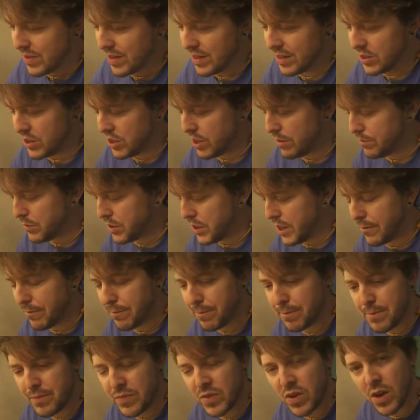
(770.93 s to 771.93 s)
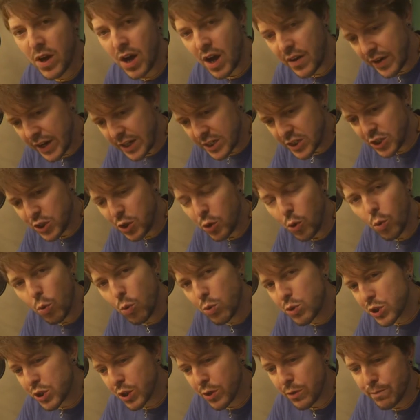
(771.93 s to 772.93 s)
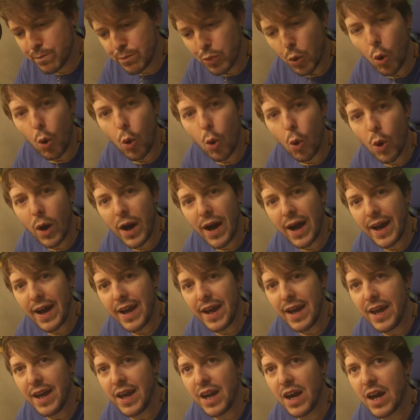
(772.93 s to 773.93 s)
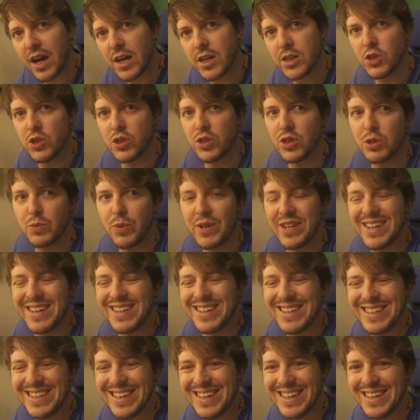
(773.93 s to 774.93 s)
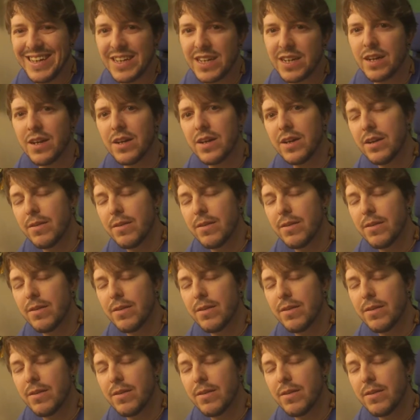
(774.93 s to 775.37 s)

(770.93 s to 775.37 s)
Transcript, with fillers: SIM's in. I've actually also bought a one hundred twenty-eight gig